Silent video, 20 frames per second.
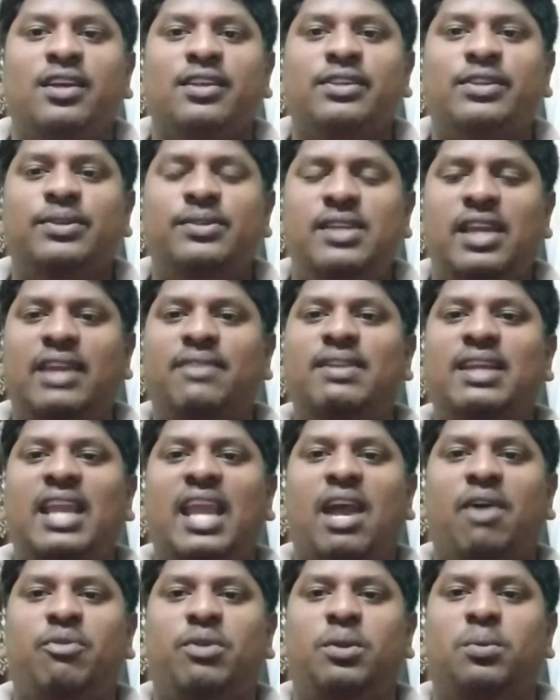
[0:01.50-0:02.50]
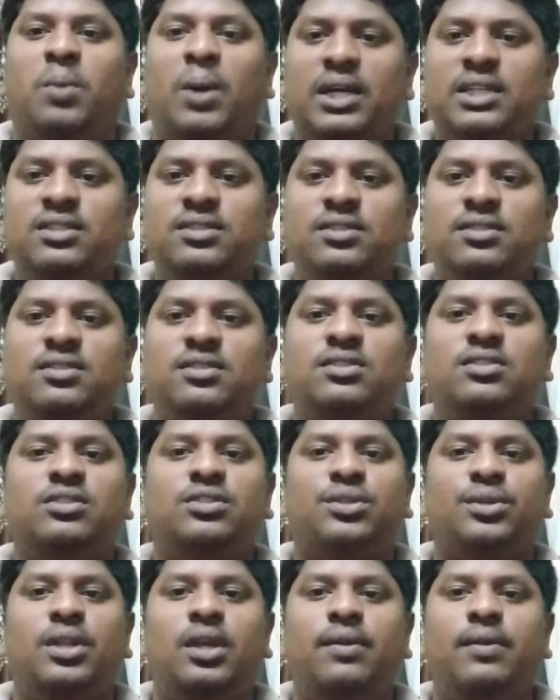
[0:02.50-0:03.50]
Good evening, everyone.
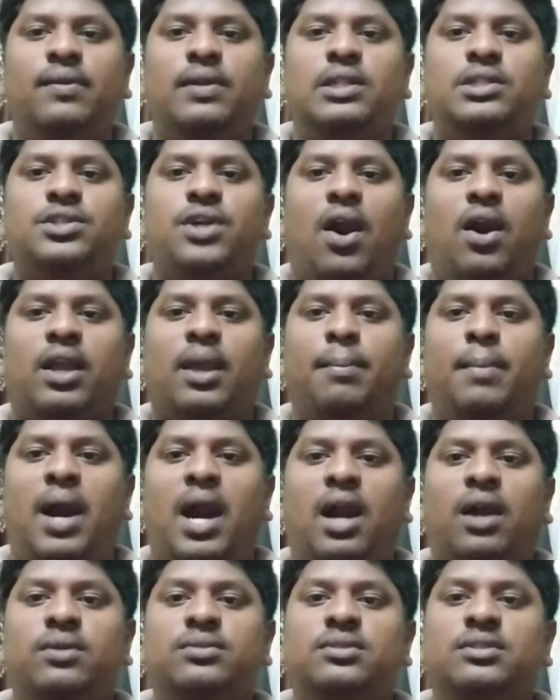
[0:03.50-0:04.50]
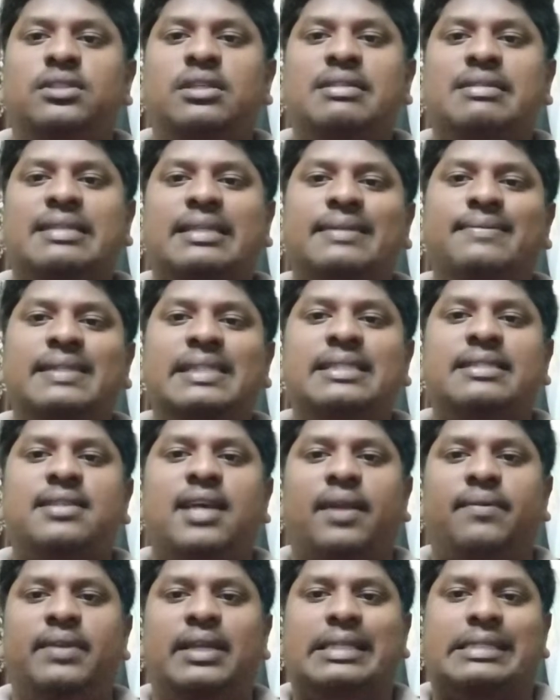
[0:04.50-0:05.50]
Today we will talk about the Civil
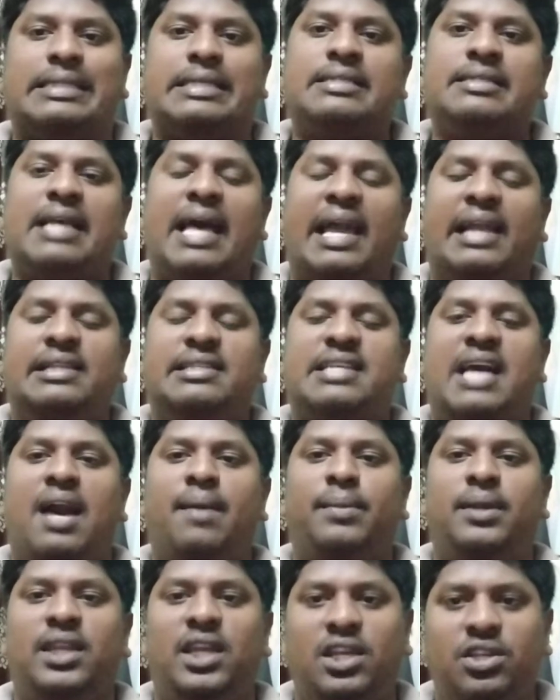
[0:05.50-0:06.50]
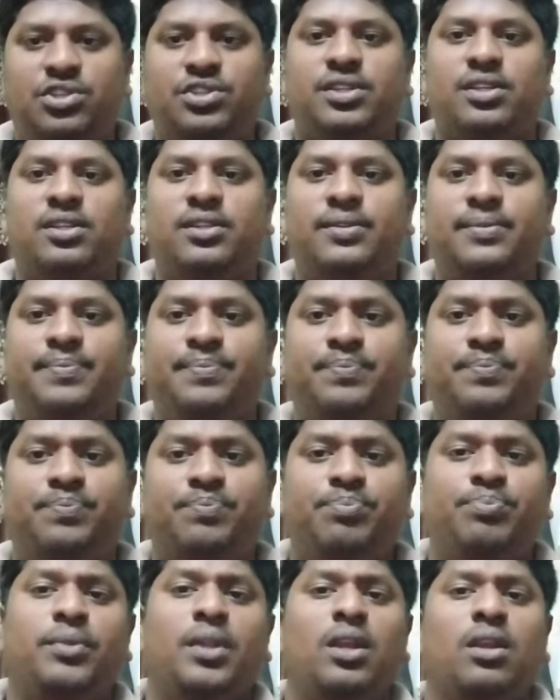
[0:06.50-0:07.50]
Services Examination.
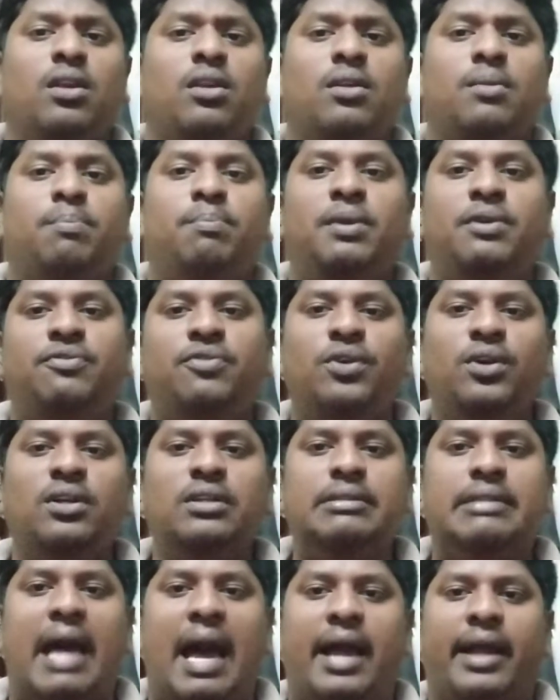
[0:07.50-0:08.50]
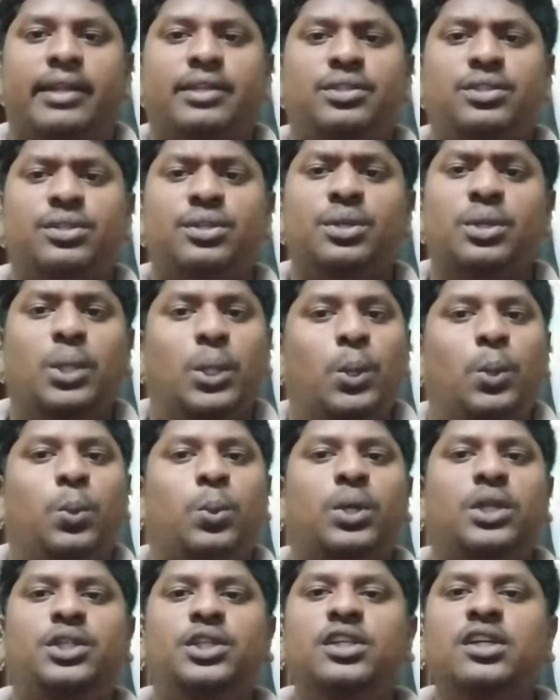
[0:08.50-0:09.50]
Before that,
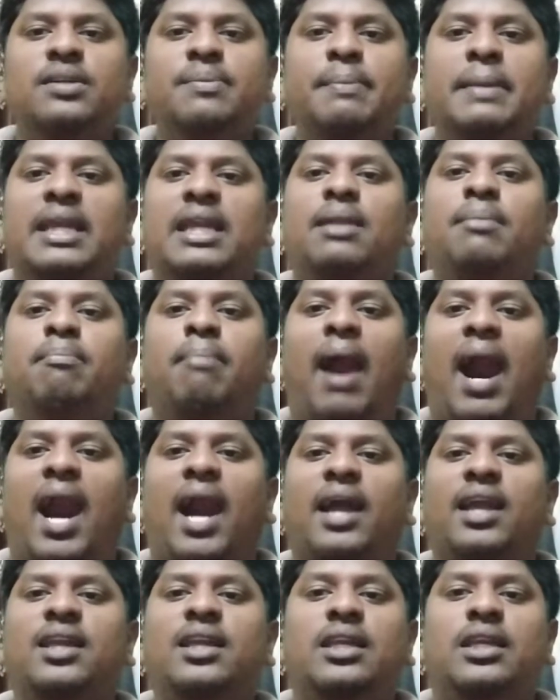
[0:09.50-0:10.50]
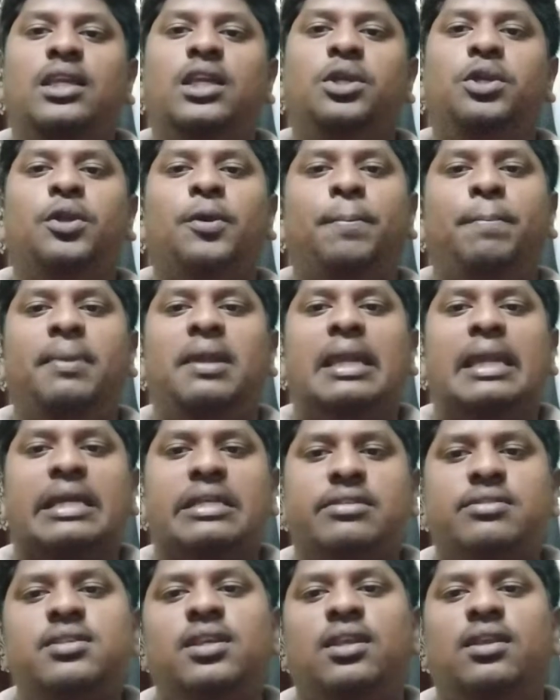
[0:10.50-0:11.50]
what do you mean by
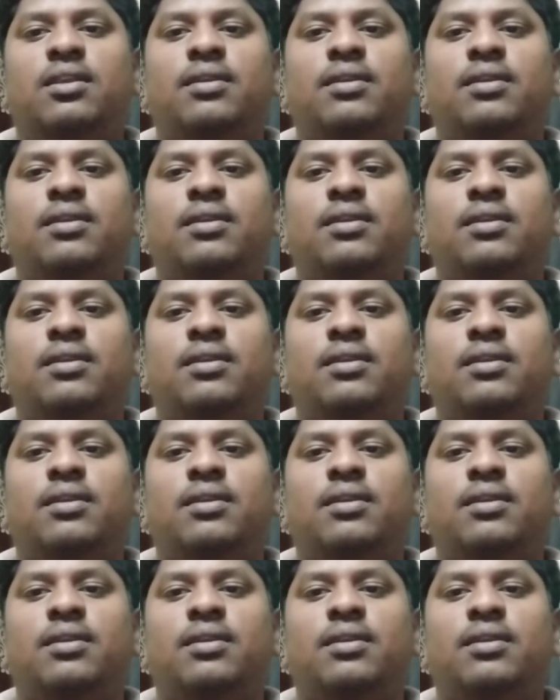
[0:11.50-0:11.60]
UPSC?